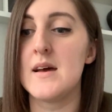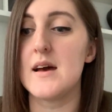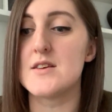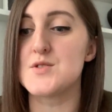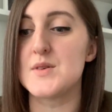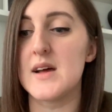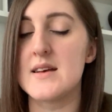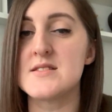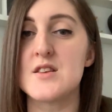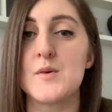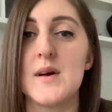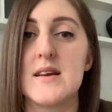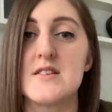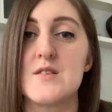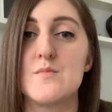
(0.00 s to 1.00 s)
sort of asked the
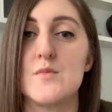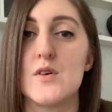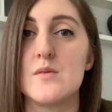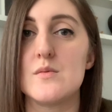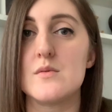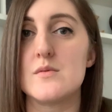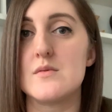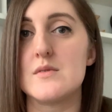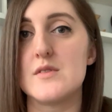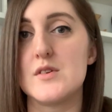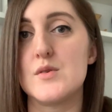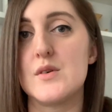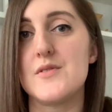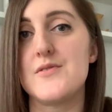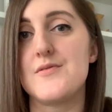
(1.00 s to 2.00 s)
question, what, you
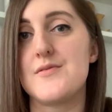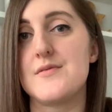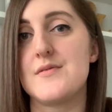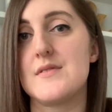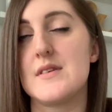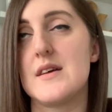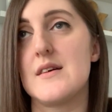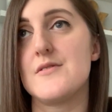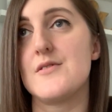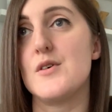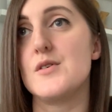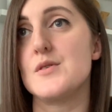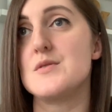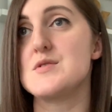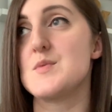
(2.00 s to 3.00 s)
know, if
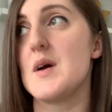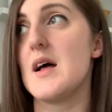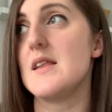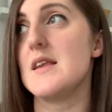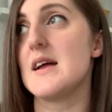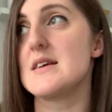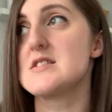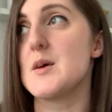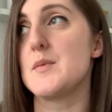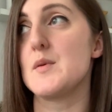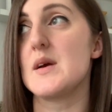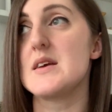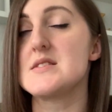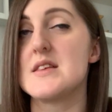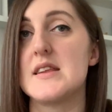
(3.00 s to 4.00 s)
all goes well in the next couple of
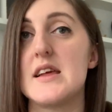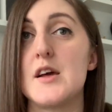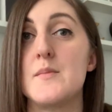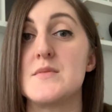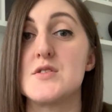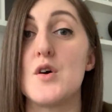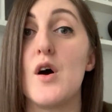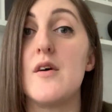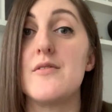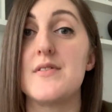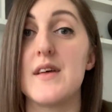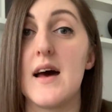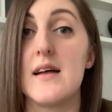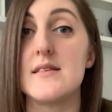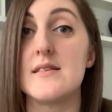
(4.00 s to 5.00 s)
weeks and he comes off
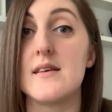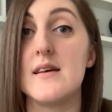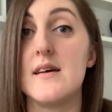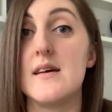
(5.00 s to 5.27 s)
that,